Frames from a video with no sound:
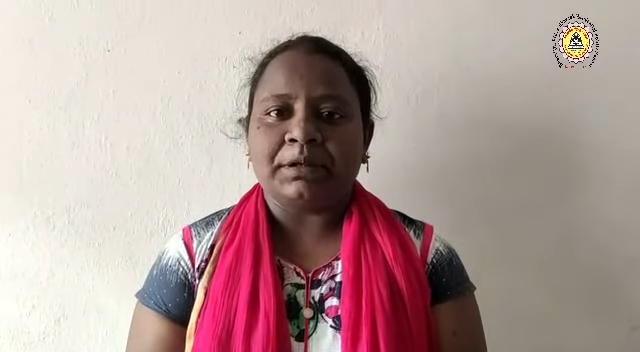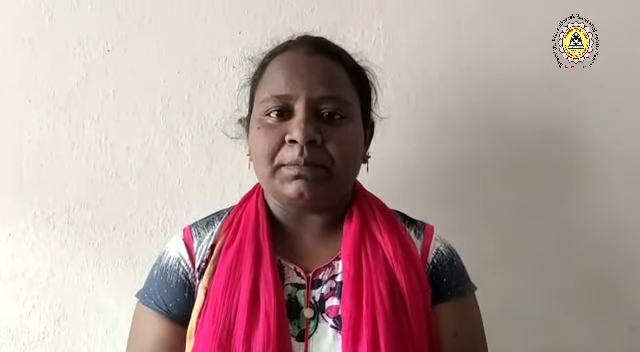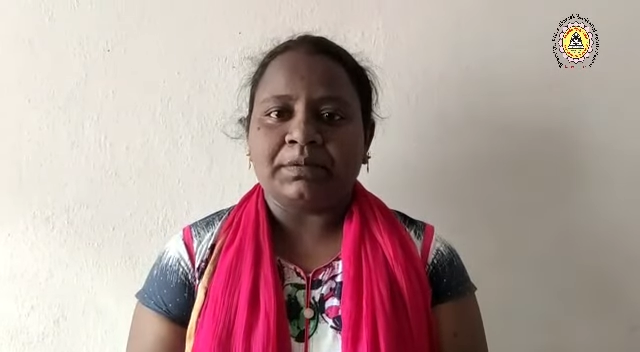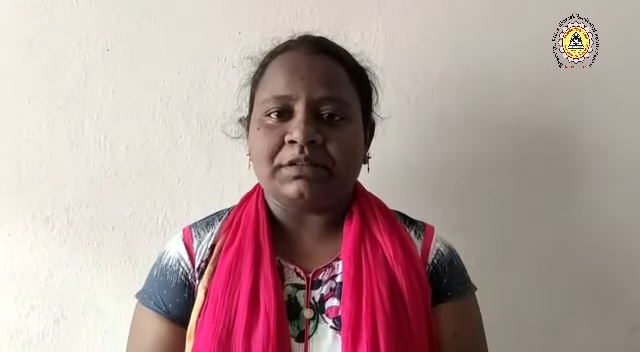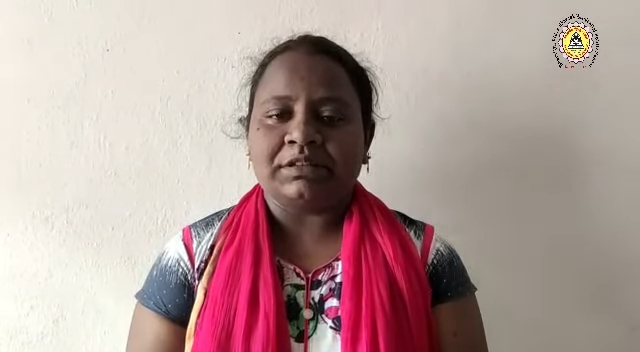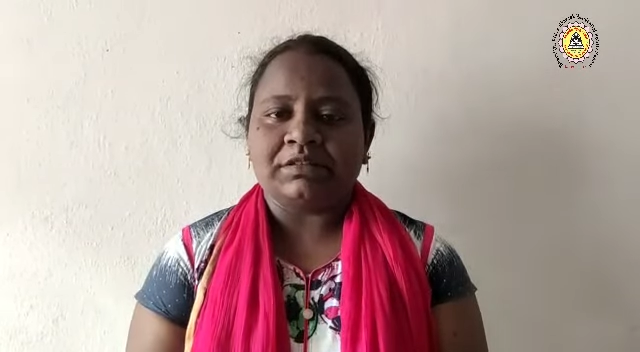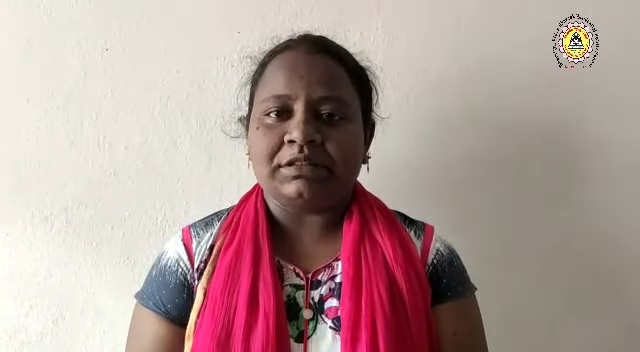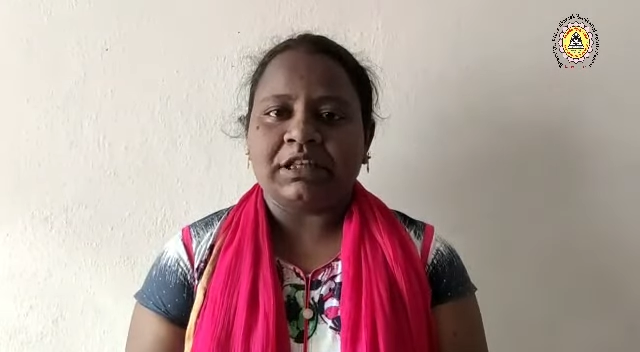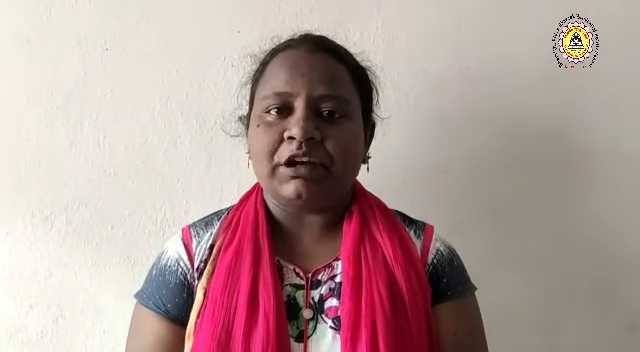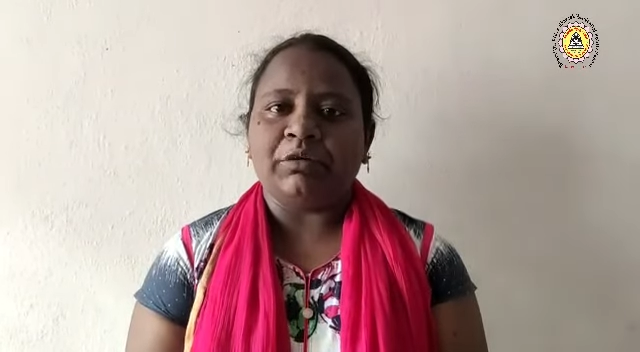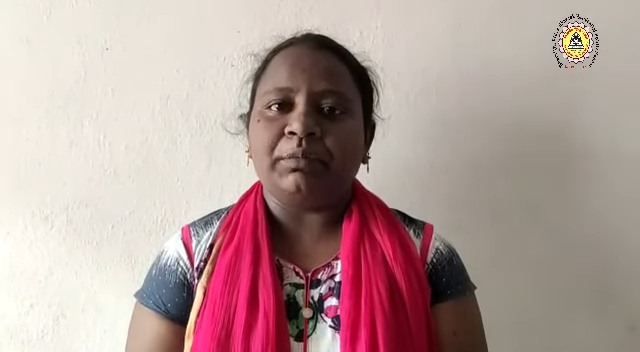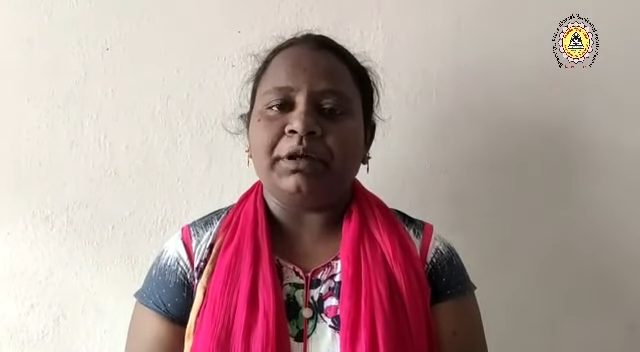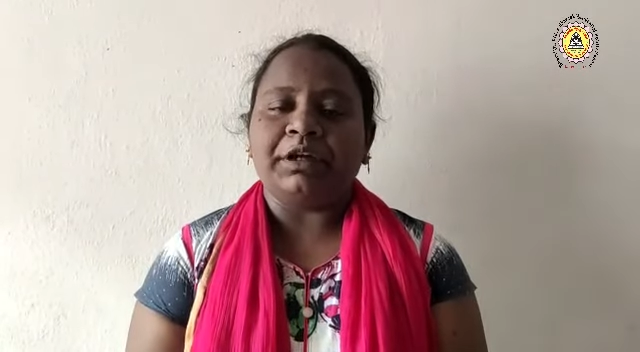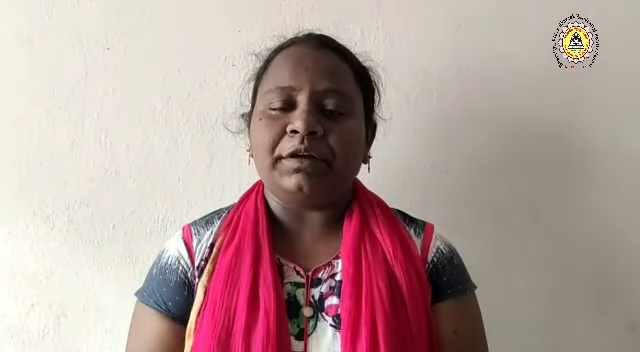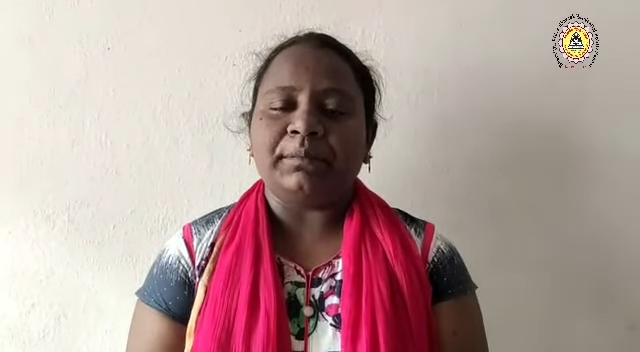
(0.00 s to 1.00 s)
purposes
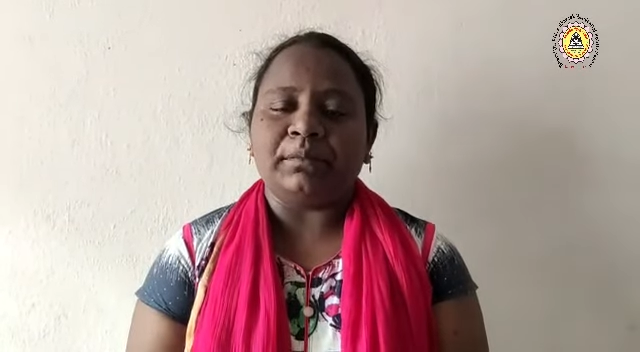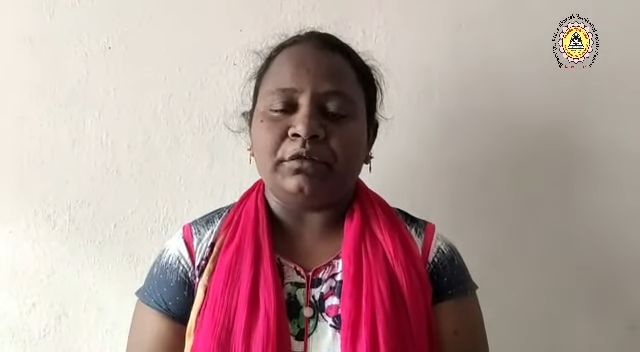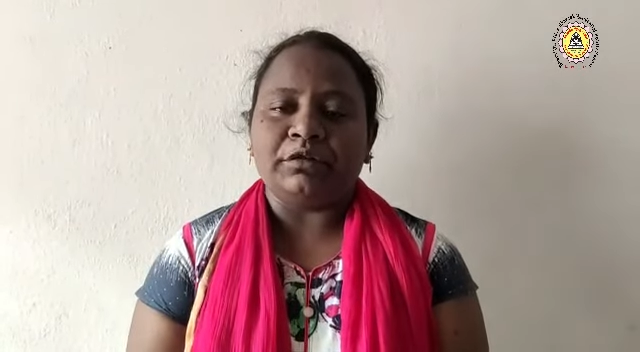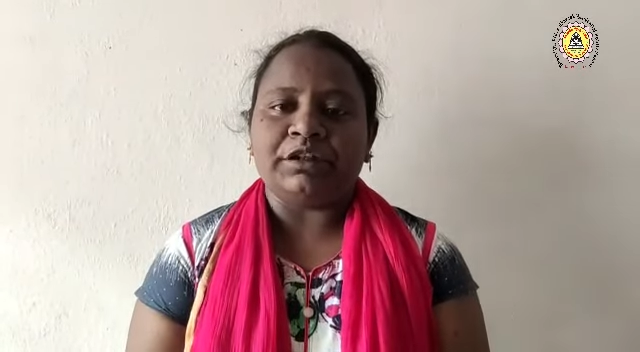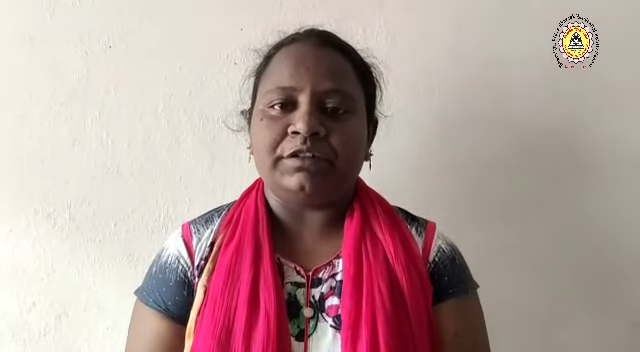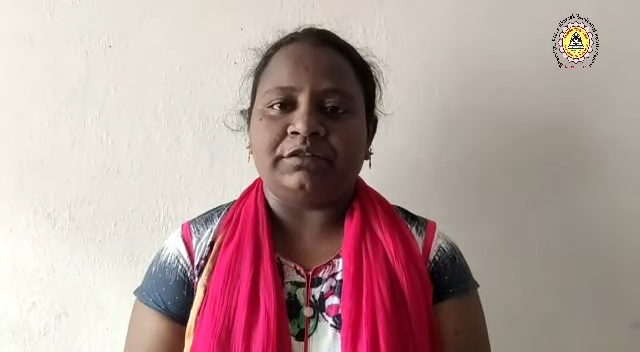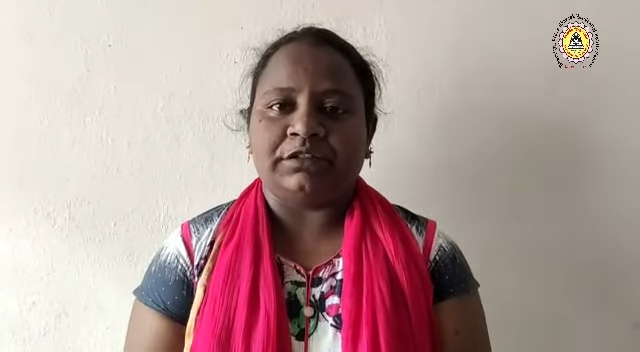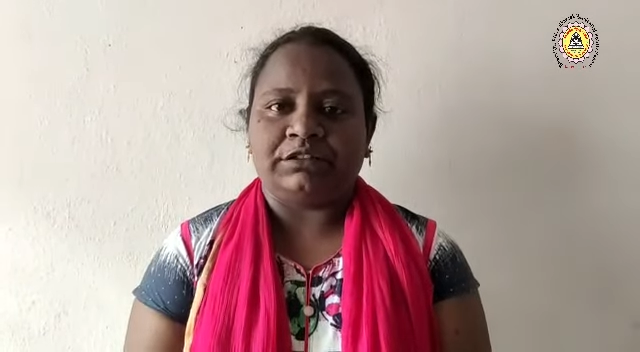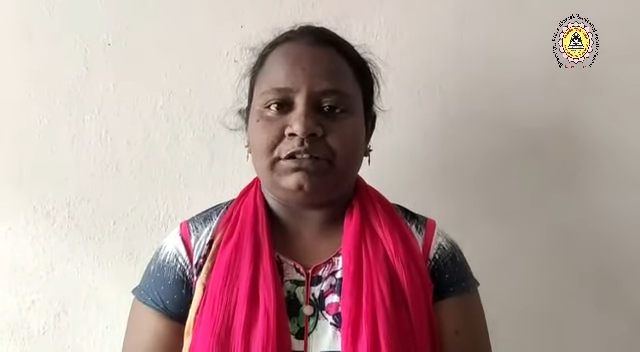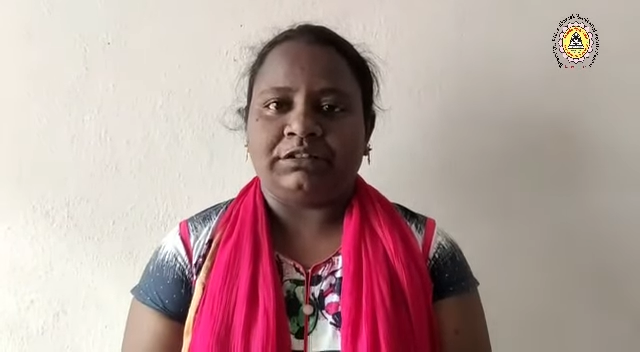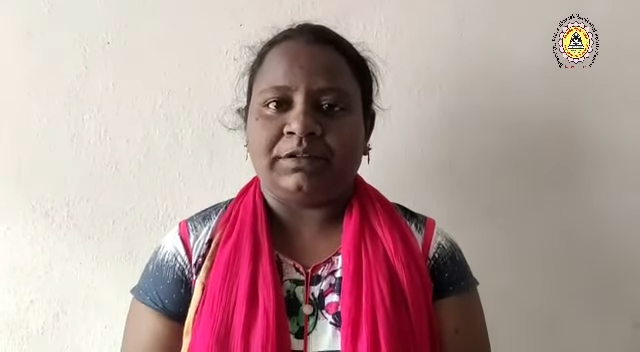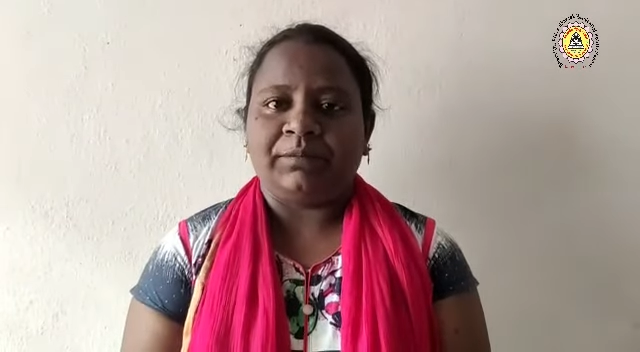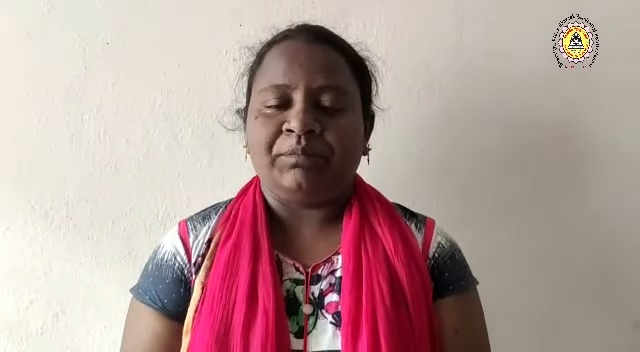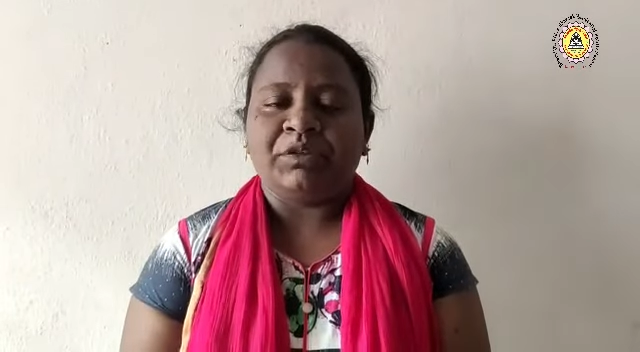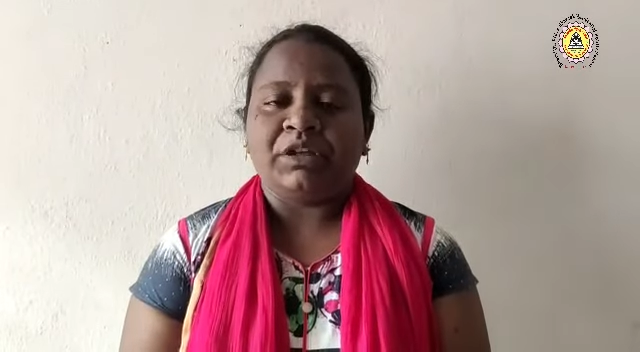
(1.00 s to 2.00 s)
have become more diverse.